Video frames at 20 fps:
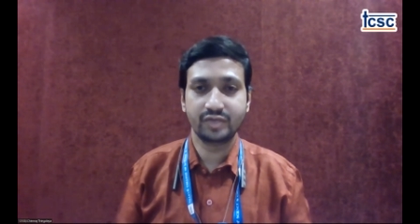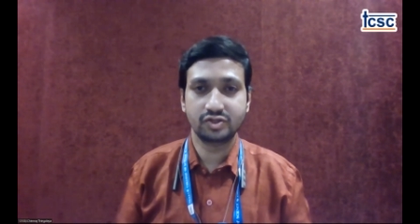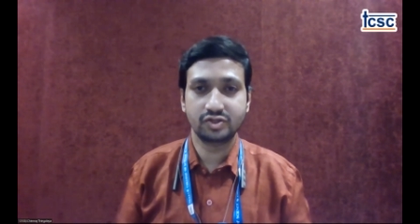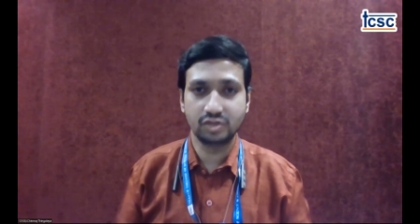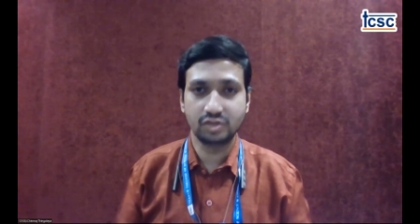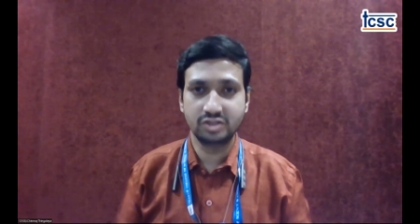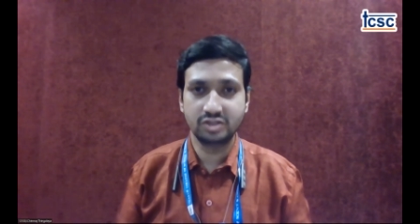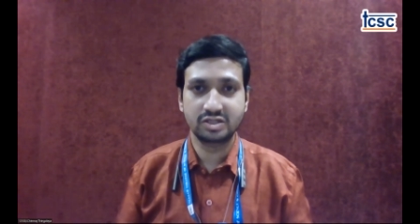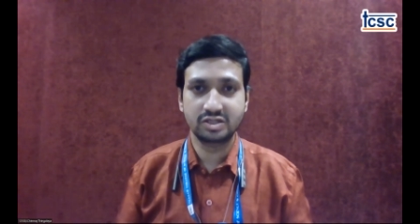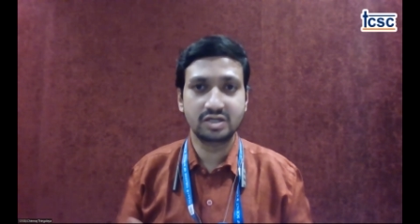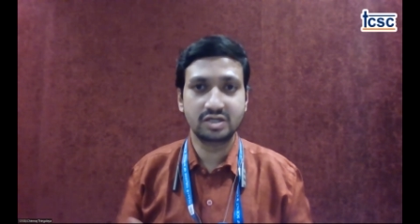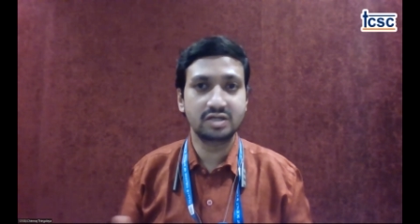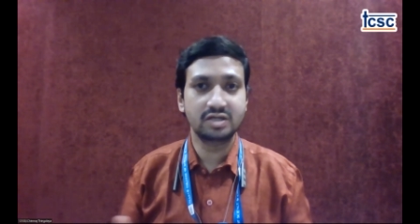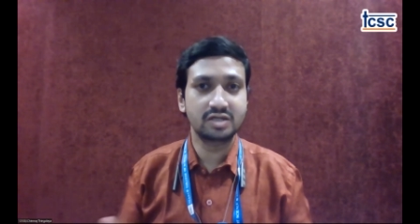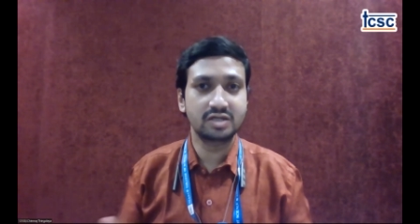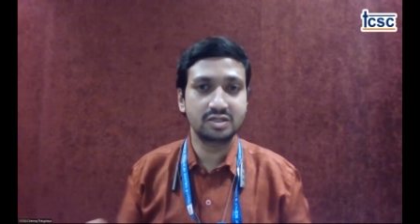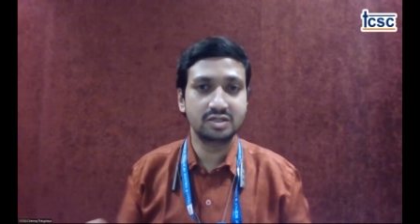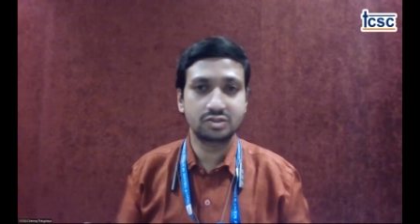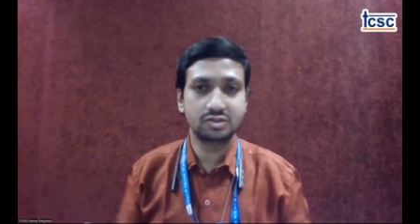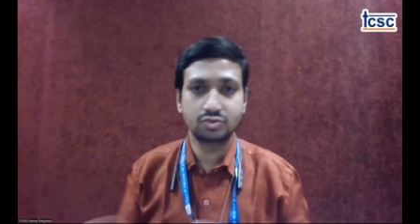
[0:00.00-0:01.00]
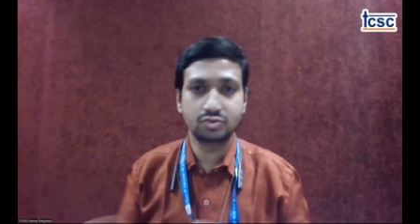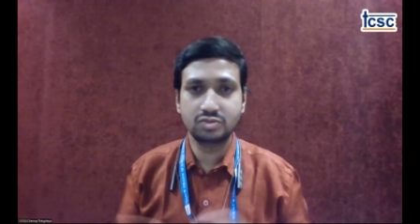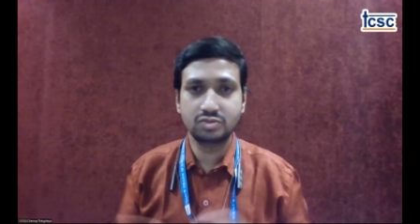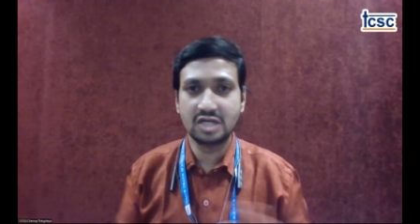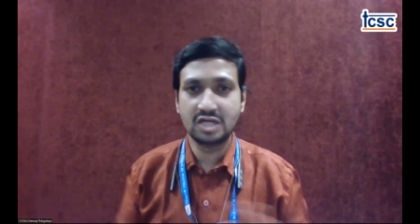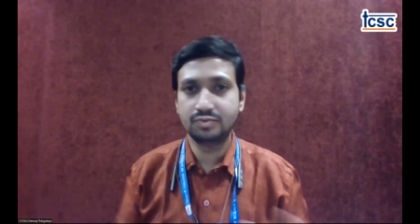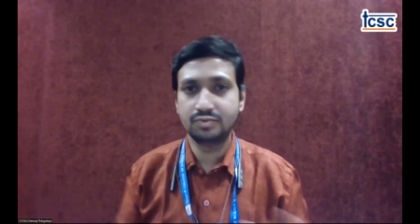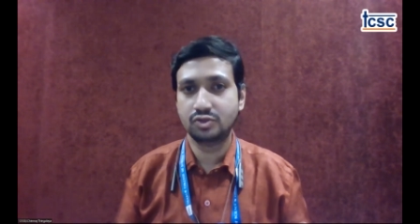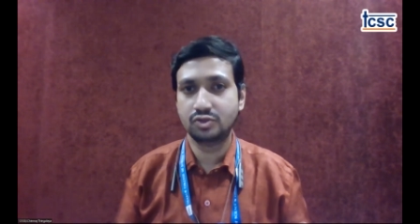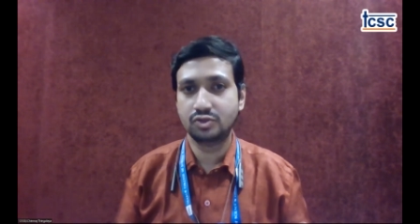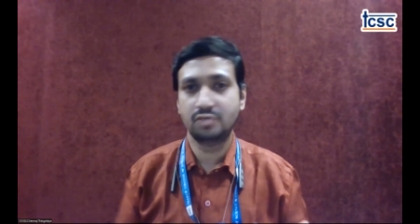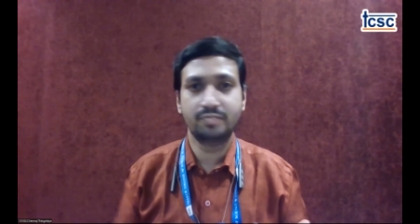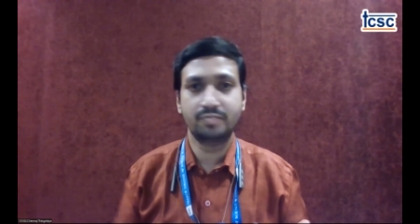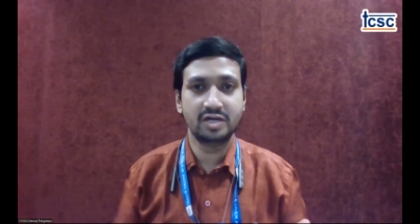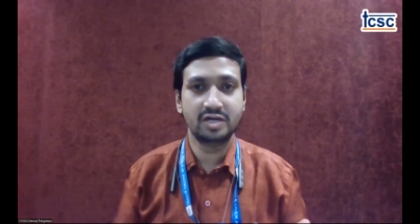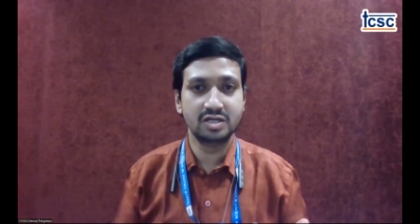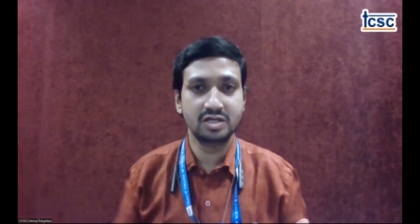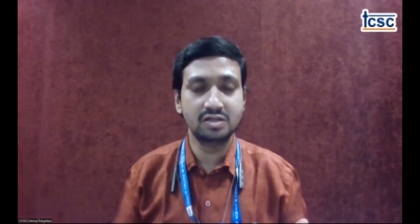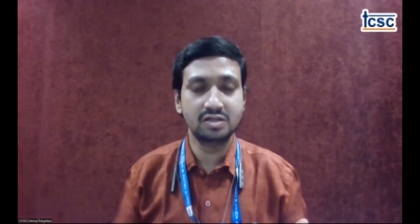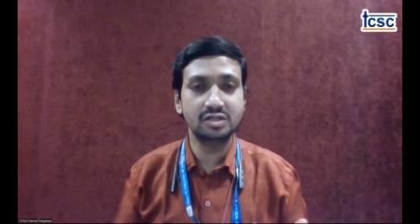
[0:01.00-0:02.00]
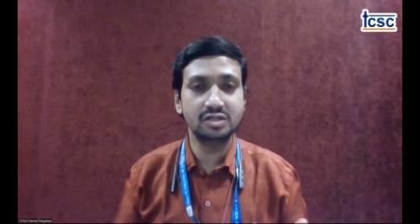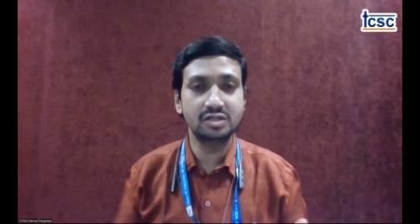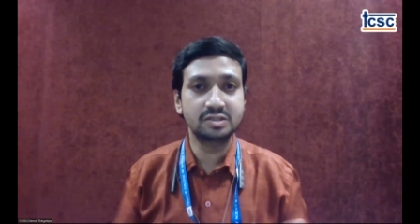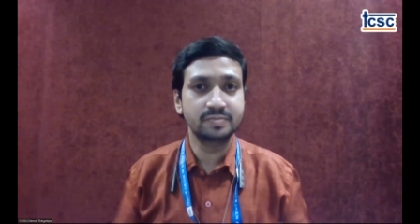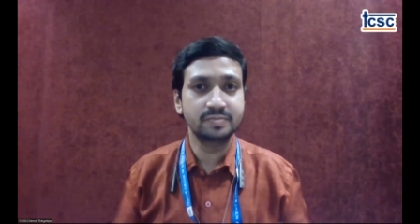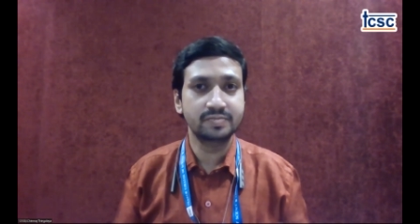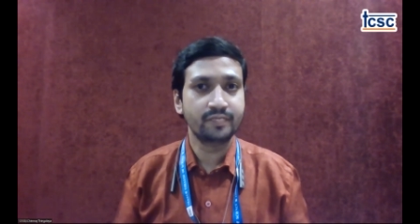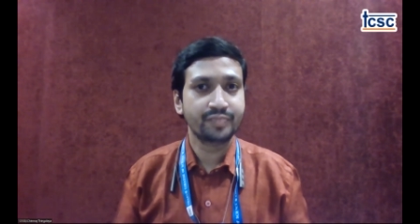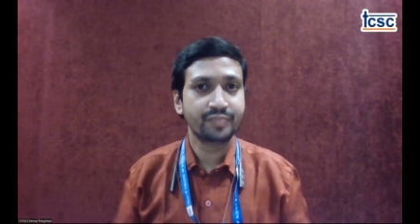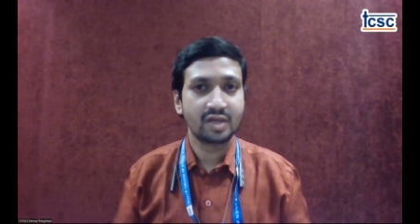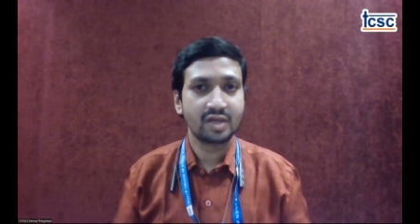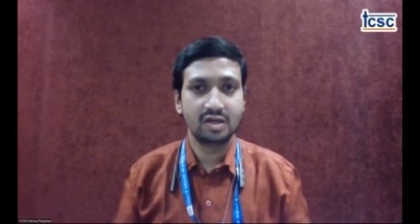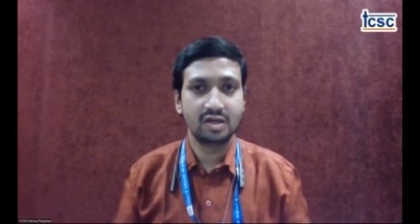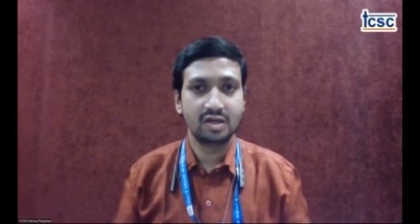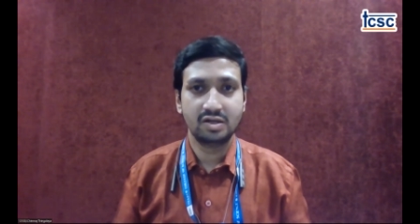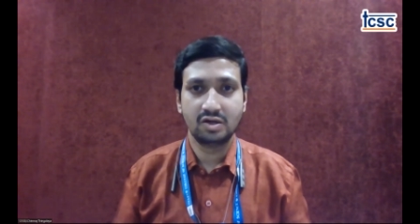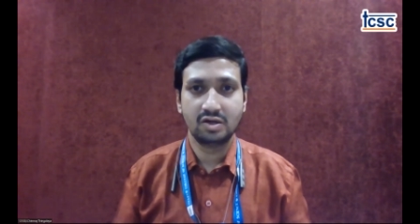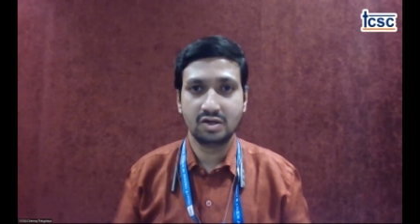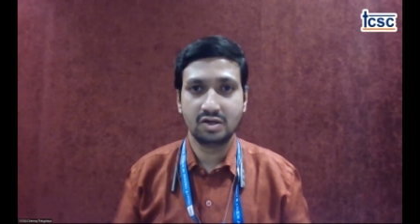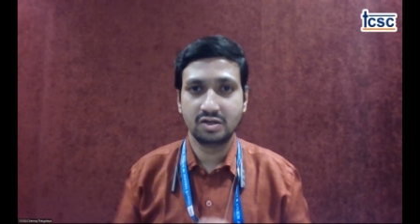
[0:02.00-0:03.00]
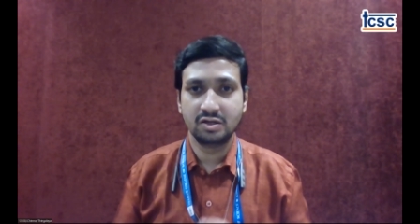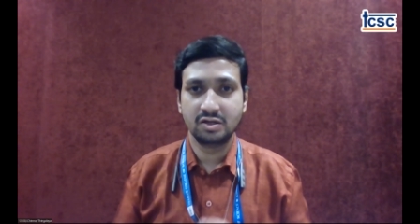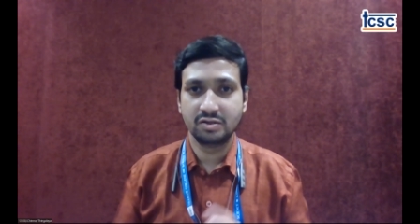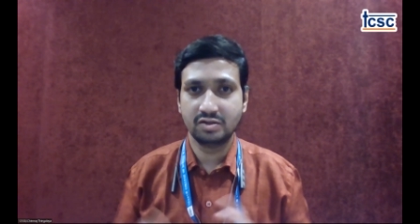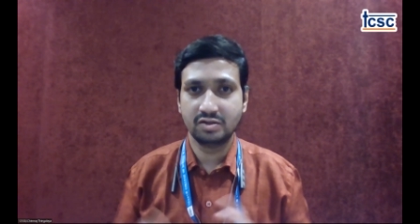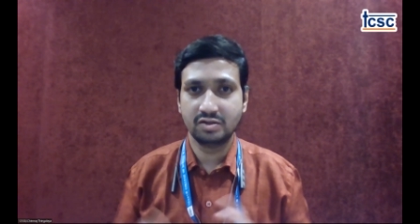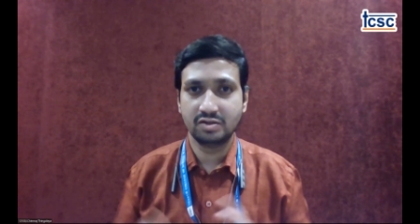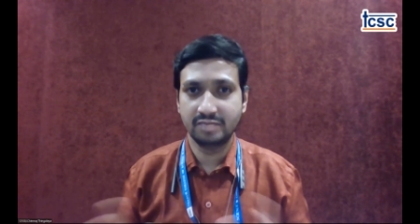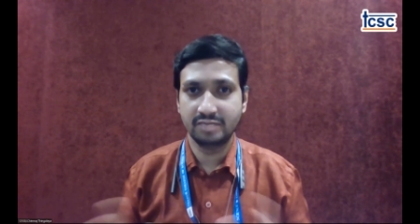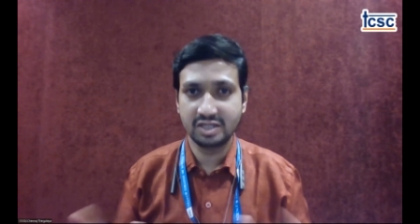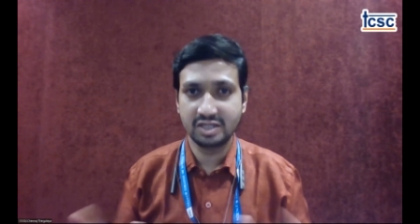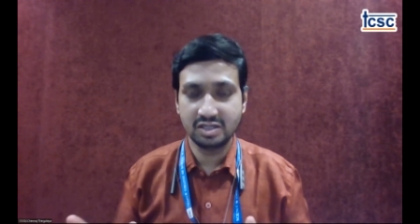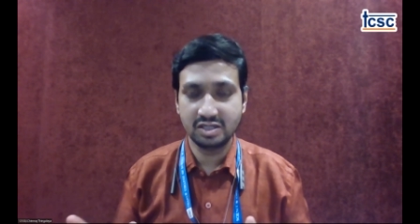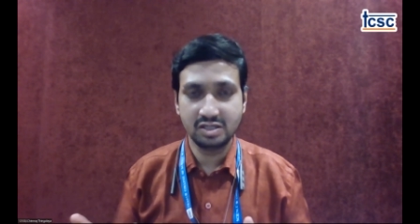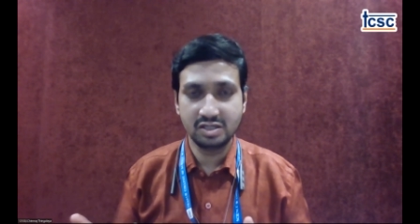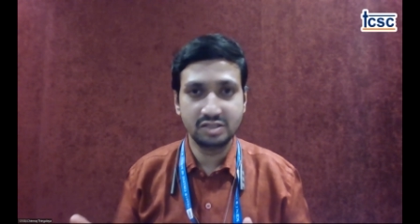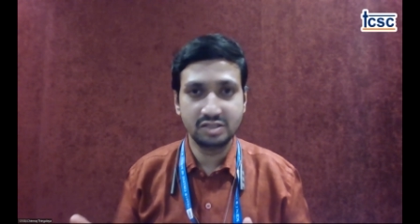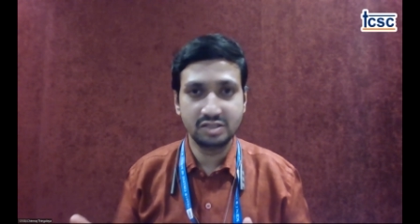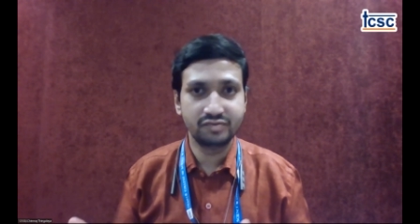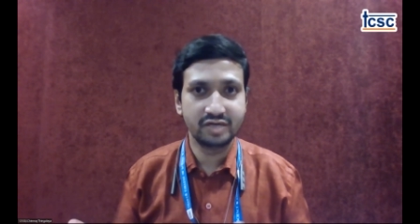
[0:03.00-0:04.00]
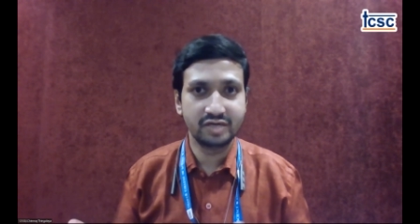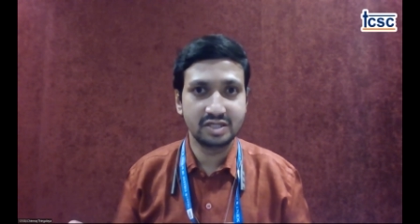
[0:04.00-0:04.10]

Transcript: solid state contains two types of particles or uh, materials.